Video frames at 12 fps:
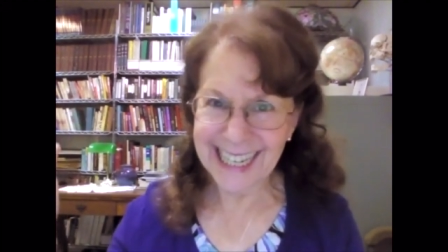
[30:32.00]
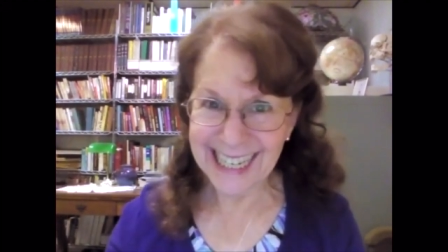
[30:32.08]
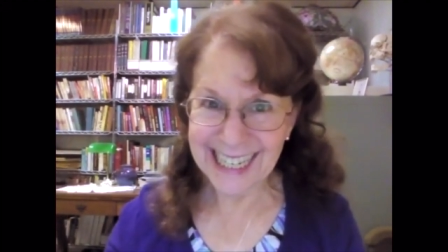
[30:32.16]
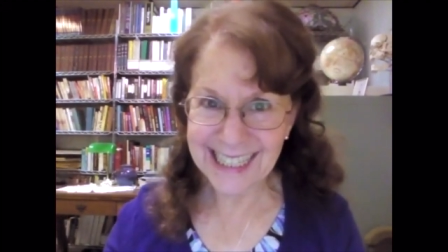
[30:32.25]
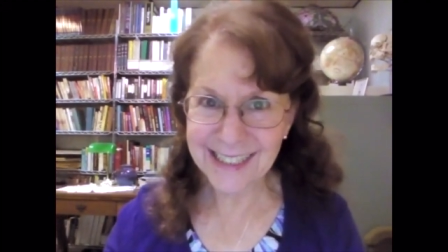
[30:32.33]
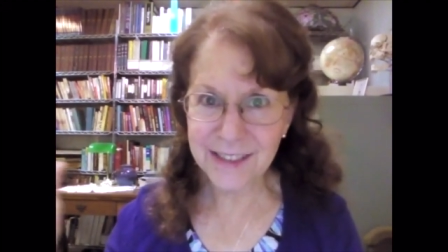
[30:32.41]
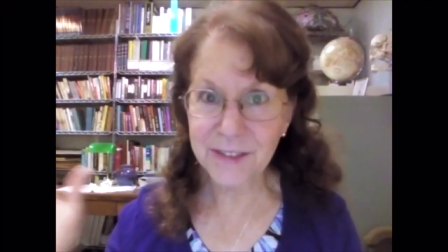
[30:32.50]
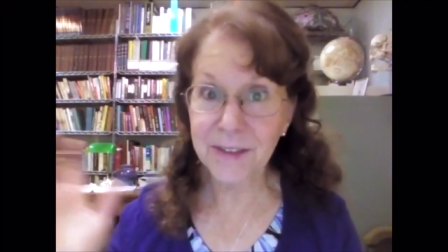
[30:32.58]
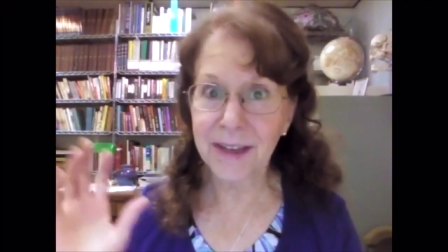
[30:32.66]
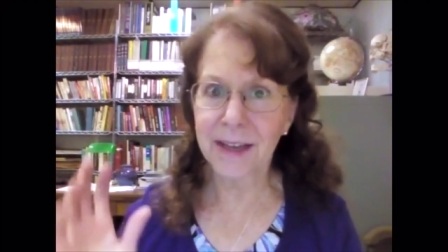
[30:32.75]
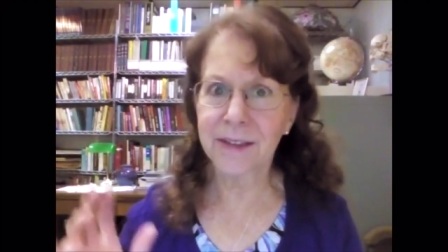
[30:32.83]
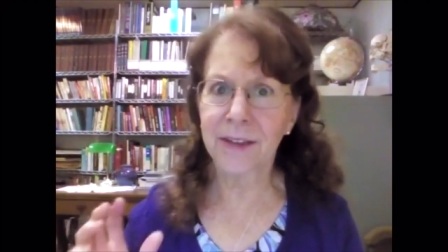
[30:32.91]
He's
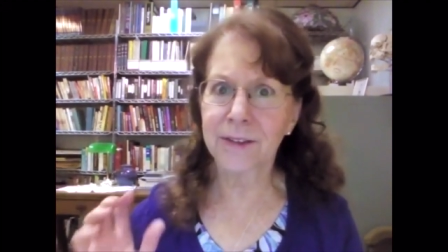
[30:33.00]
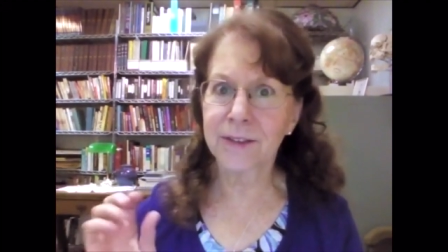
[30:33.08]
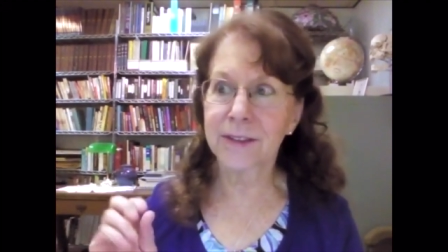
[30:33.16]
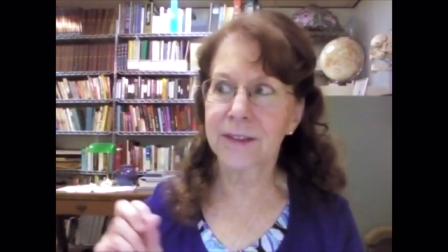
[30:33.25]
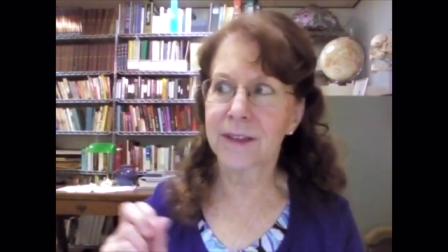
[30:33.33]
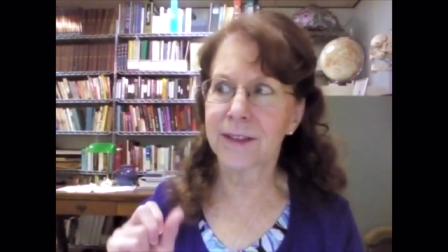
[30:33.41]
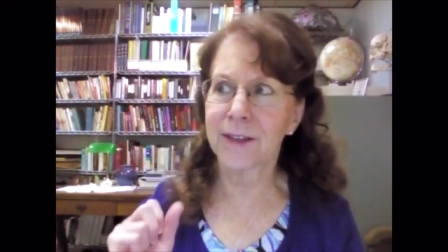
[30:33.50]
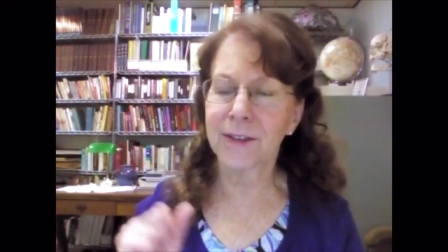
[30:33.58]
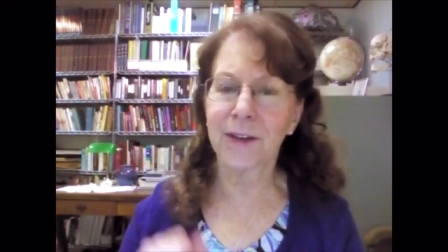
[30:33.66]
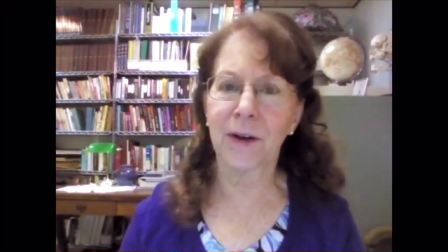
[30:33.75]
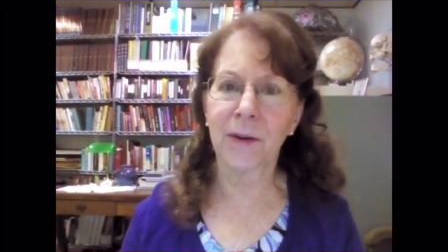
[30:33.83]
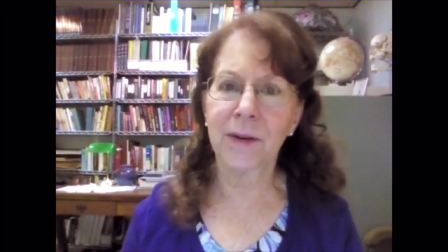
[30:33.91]
there's, you
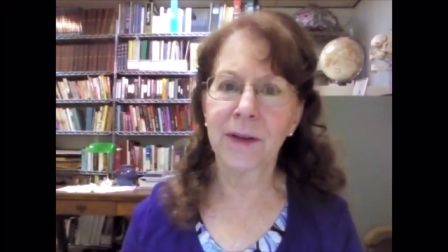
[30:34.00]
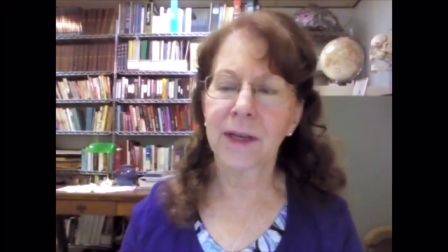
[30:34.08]
know.